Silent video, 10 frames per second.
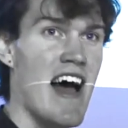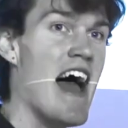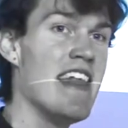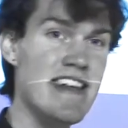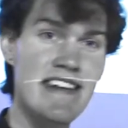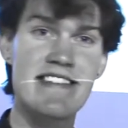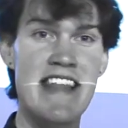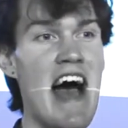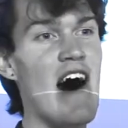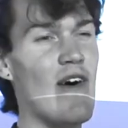And it is
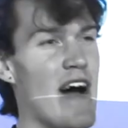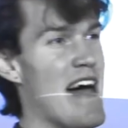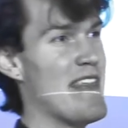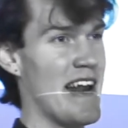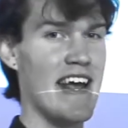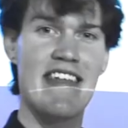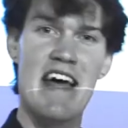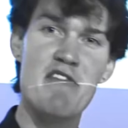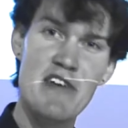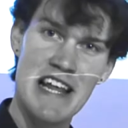now that I get
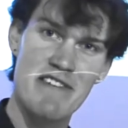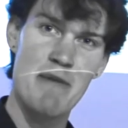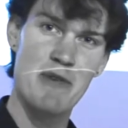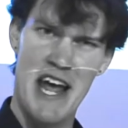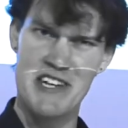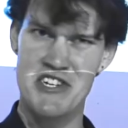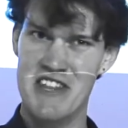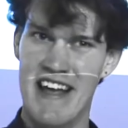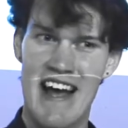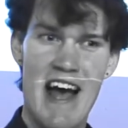that feeling of
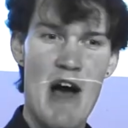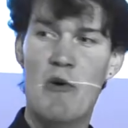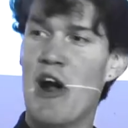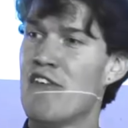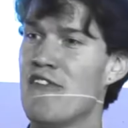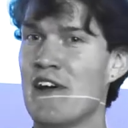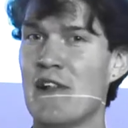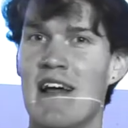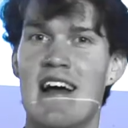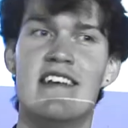apprehension, where I
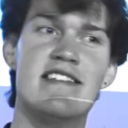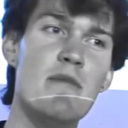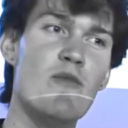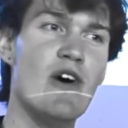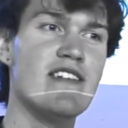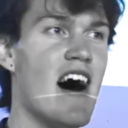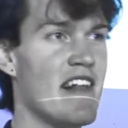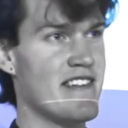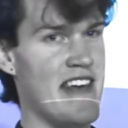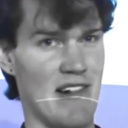feel somewhat
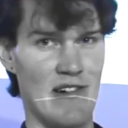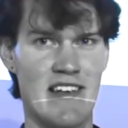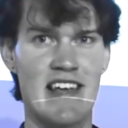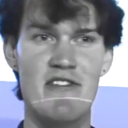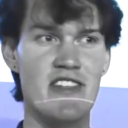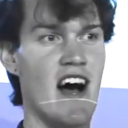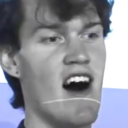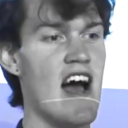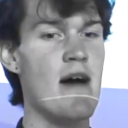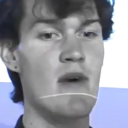unsettled, given that
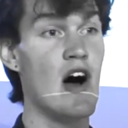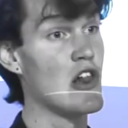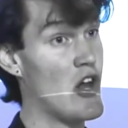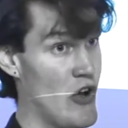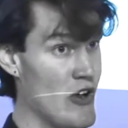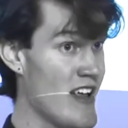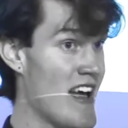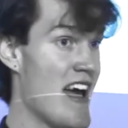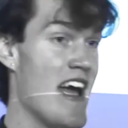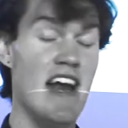I am alone
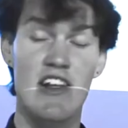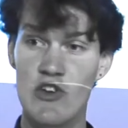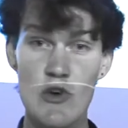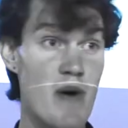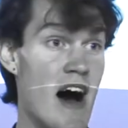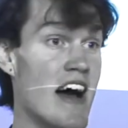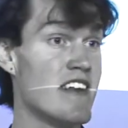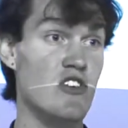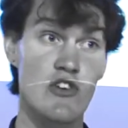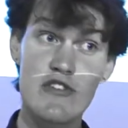in a new part
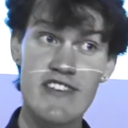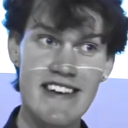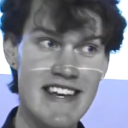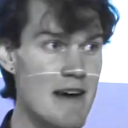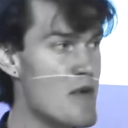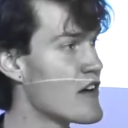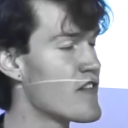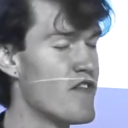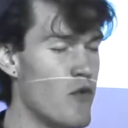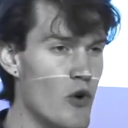of a new city
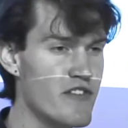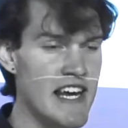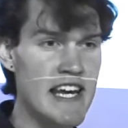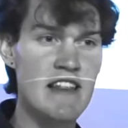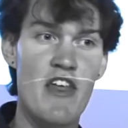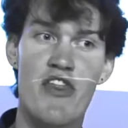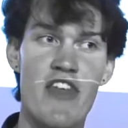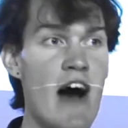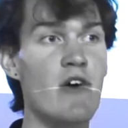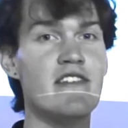amongst
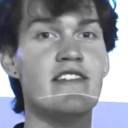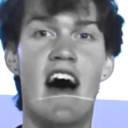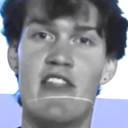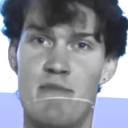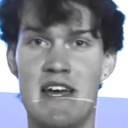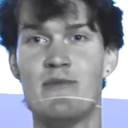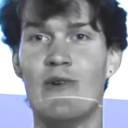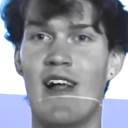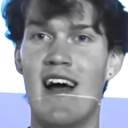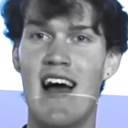14,000 other people.